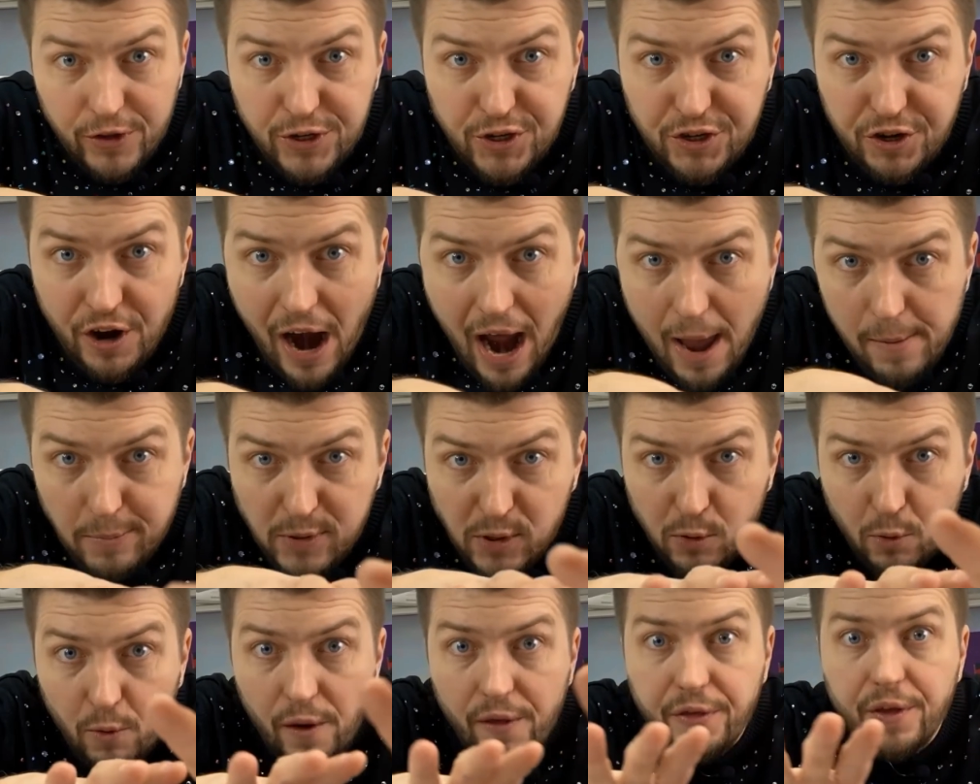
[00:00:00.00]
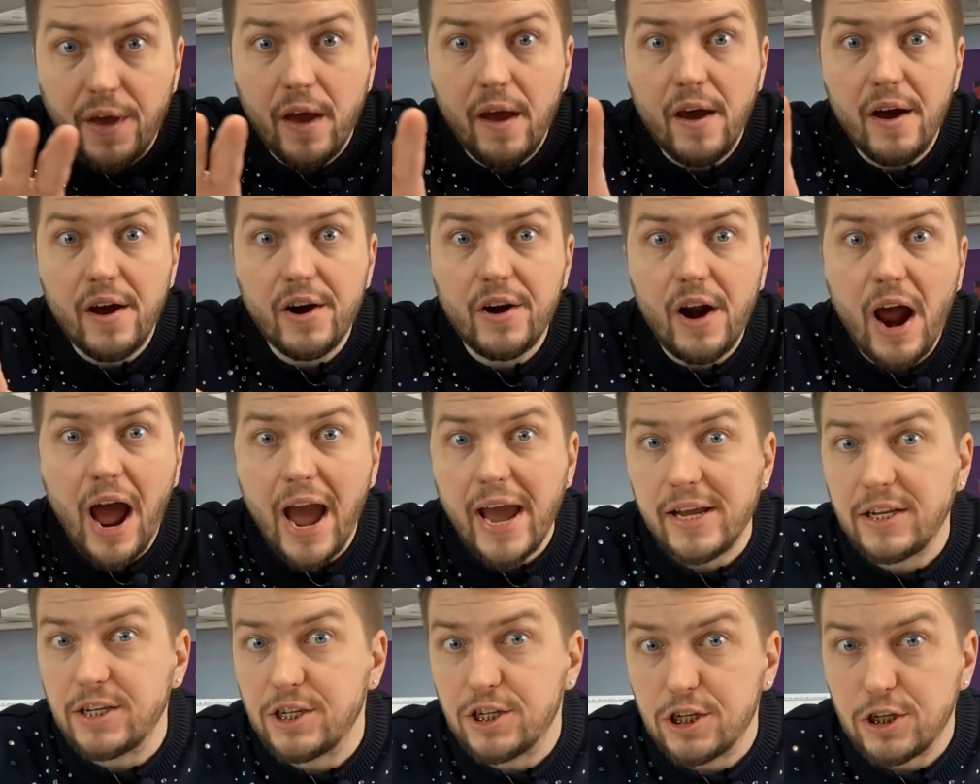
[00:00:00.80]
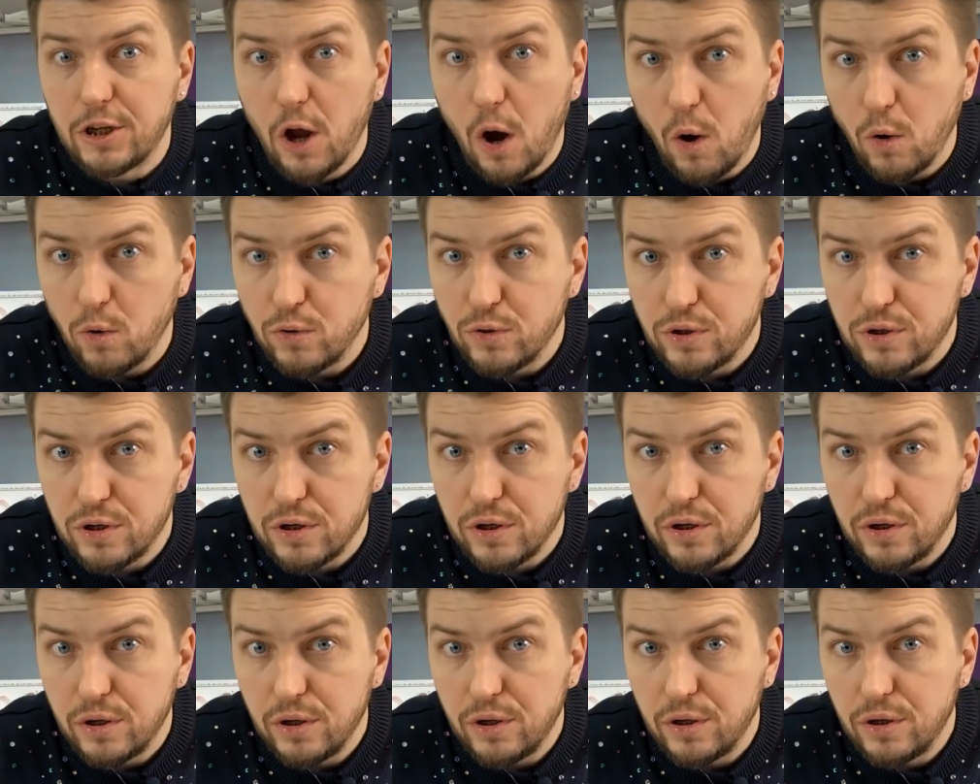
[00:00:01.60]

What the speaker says: the stripes with rhinestones.